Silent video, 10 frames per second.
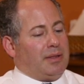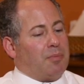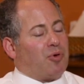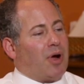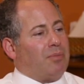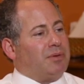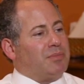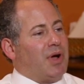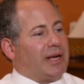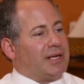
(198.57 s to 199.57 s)
The
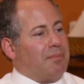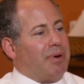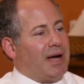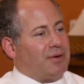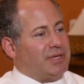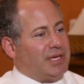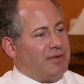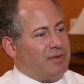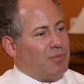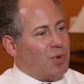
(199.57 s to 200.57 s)
problem got compounded
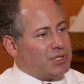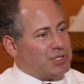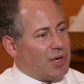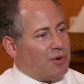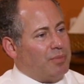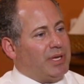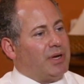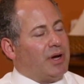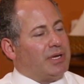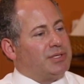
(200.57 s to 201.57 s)
even more so
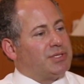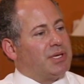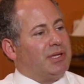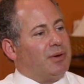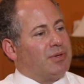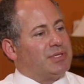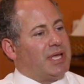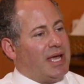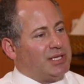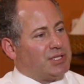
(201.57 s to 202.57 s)
because there was
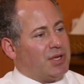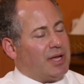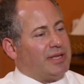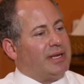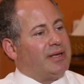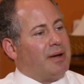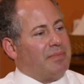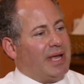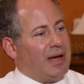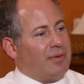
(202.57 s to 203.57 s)
case law that had
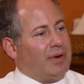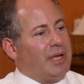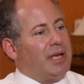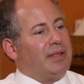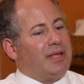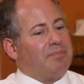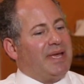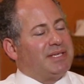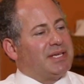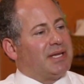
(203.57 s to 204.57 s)
come down that
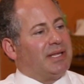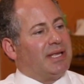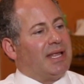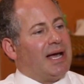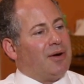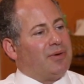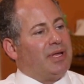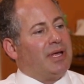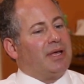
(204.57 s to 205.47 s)
basically allowed